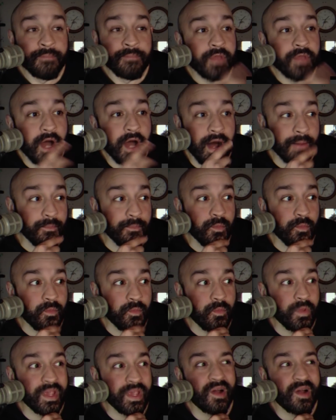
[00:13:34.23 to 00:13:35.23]
Um,
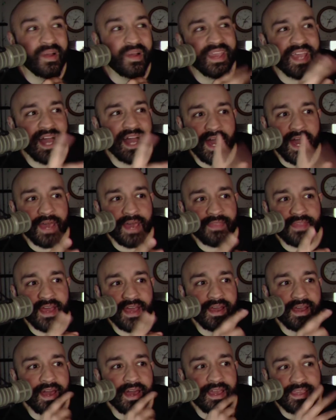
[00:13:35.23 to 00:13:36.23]
we go, yeah,
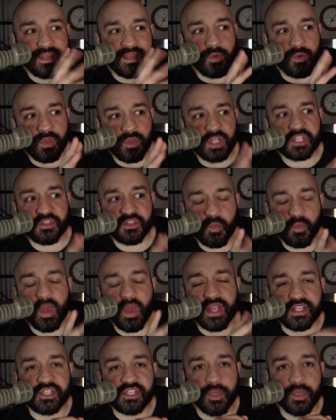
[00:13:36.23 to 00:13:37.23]
that, uh, you know, let's wait
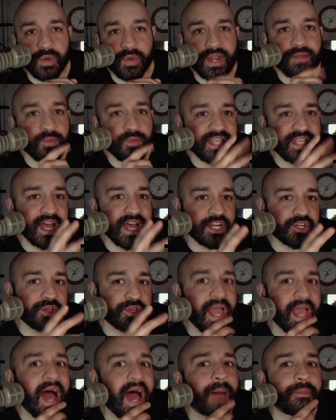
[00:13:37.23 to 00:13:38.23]
and see what, what's actually
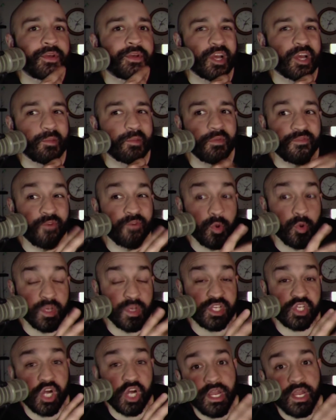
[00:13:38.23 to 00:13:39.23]
happened here before we
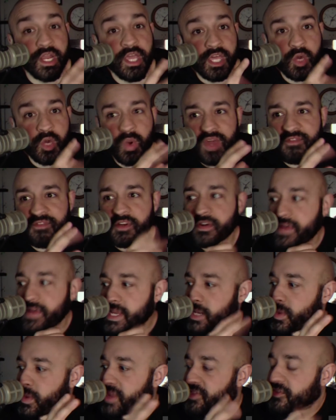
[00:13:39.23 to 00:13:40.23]
start quivering
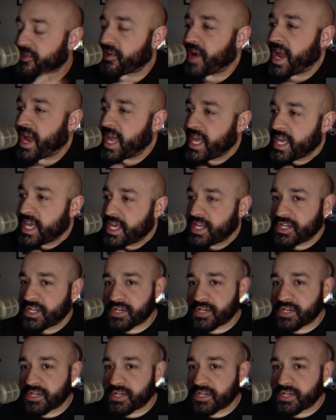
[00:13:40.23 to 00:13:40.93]
with rage.